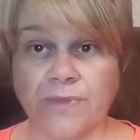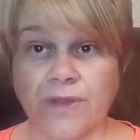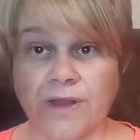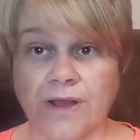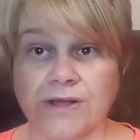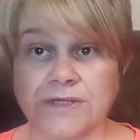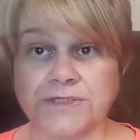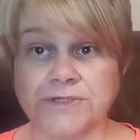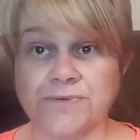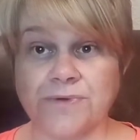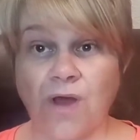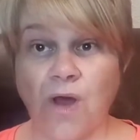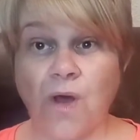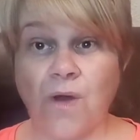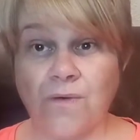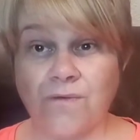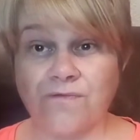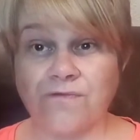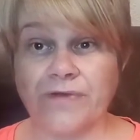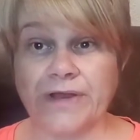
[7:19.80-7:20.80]
So
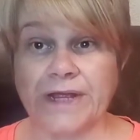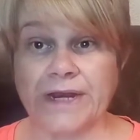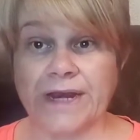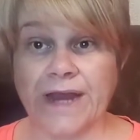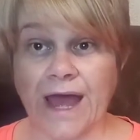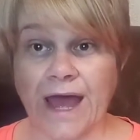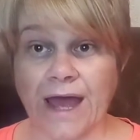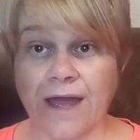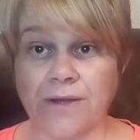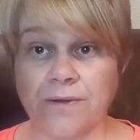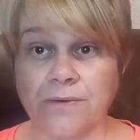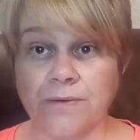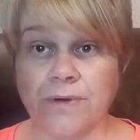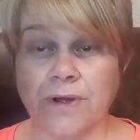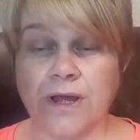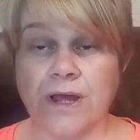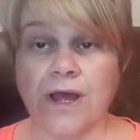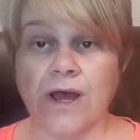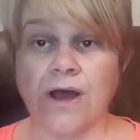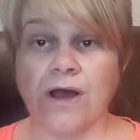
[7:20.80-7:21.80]
hopefully now
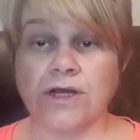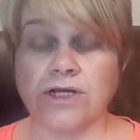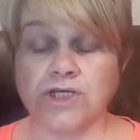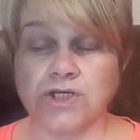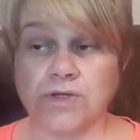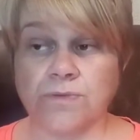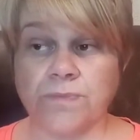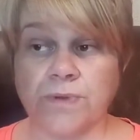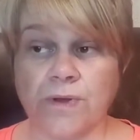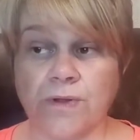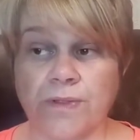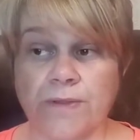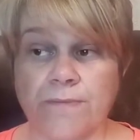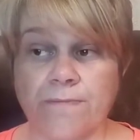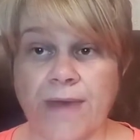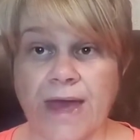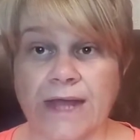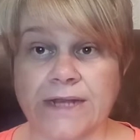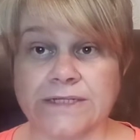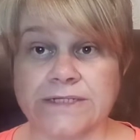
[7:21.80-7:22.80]
I should be on the
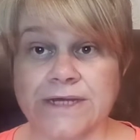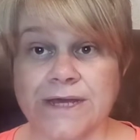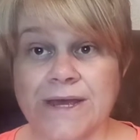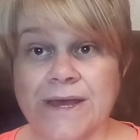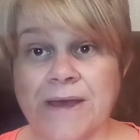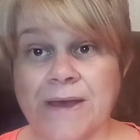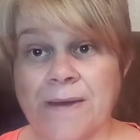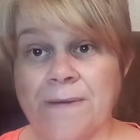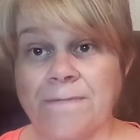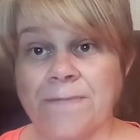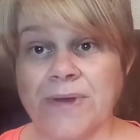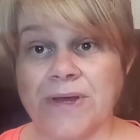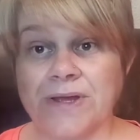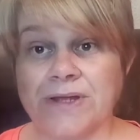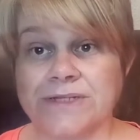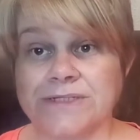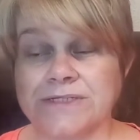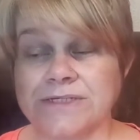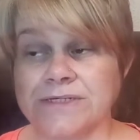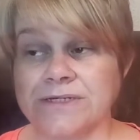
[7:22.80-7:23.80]
mend.
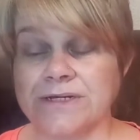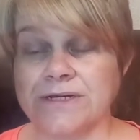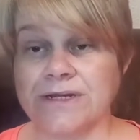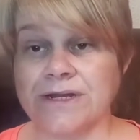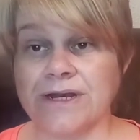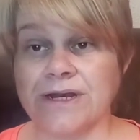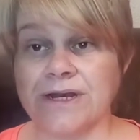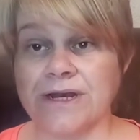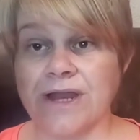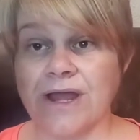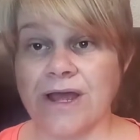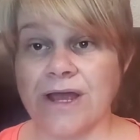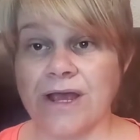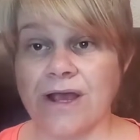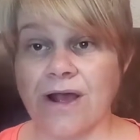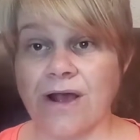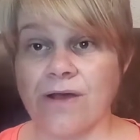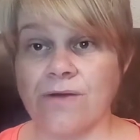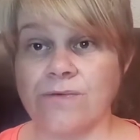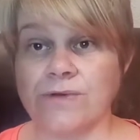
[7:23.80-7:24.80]
But like
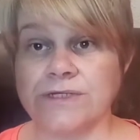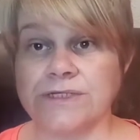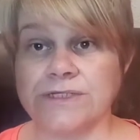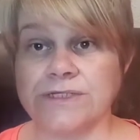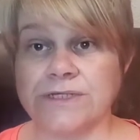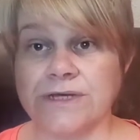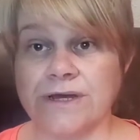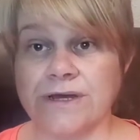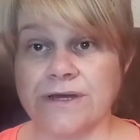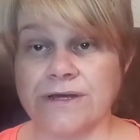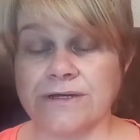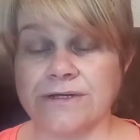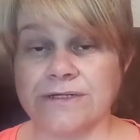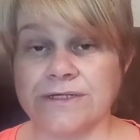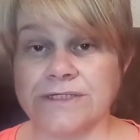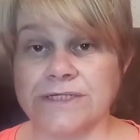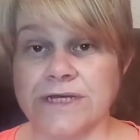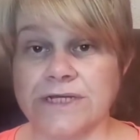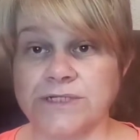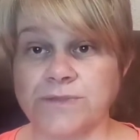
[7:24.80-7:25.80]
I was
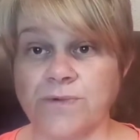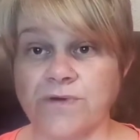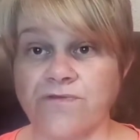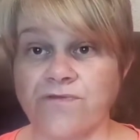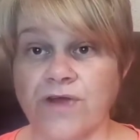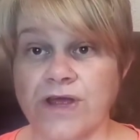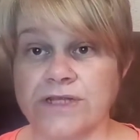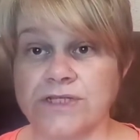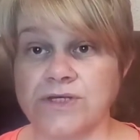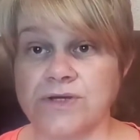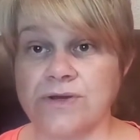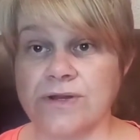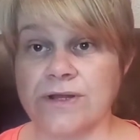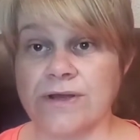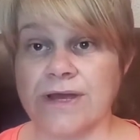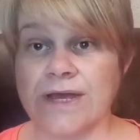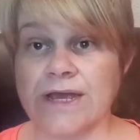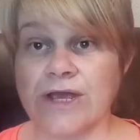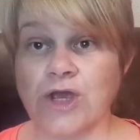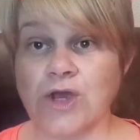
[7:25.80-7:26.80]
saying to my friend
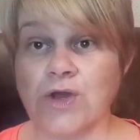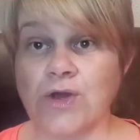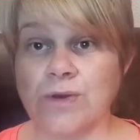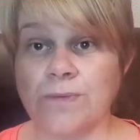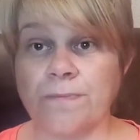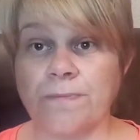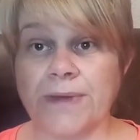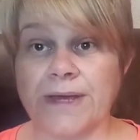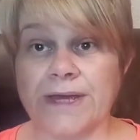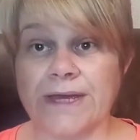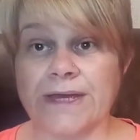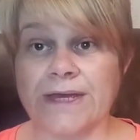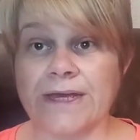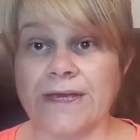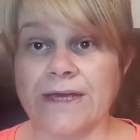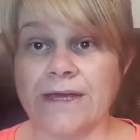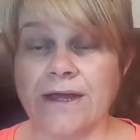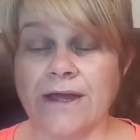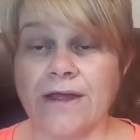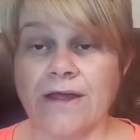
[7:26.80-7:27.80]
earlier, it could
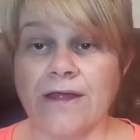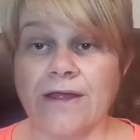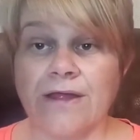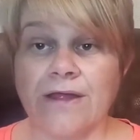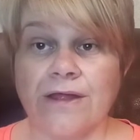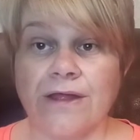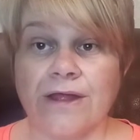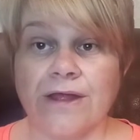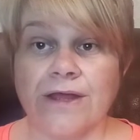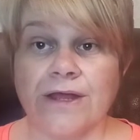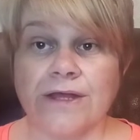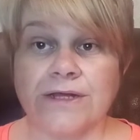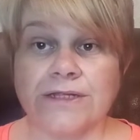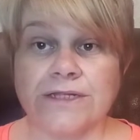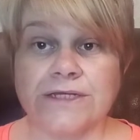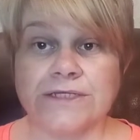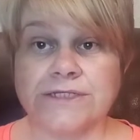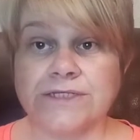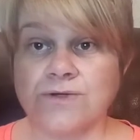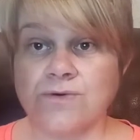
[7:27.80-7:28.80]
be
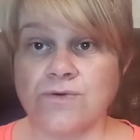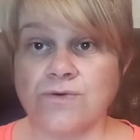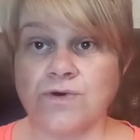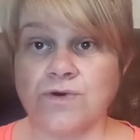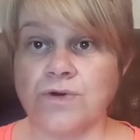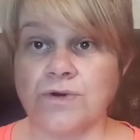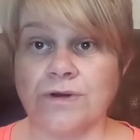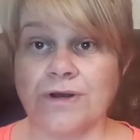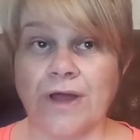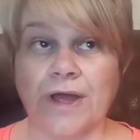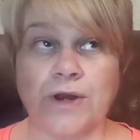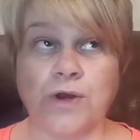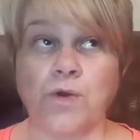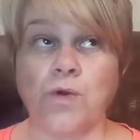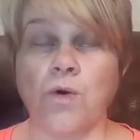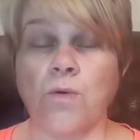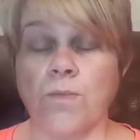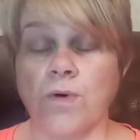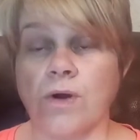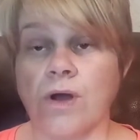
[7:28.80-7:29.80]
there's still like
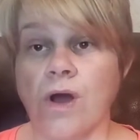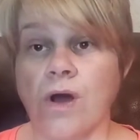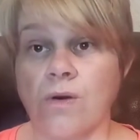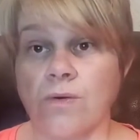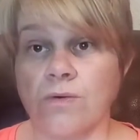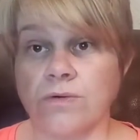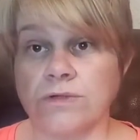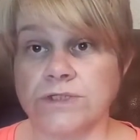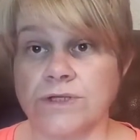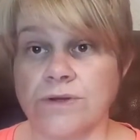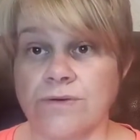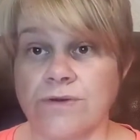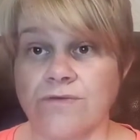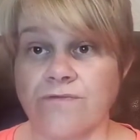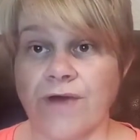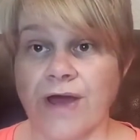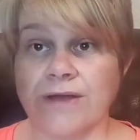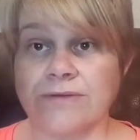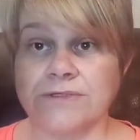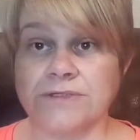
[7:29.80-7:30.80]
normal colds going
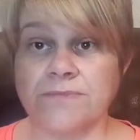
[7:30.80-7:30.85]
around.